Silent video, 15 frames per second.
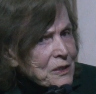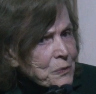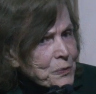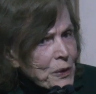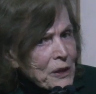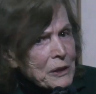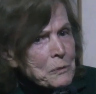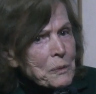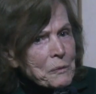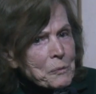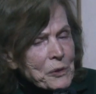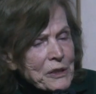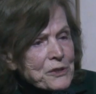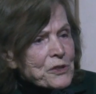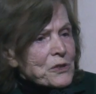is
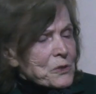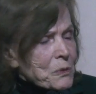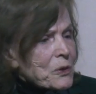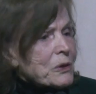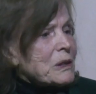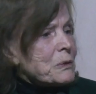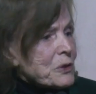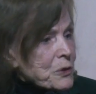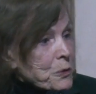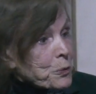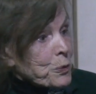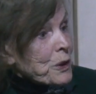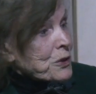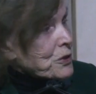defined by places where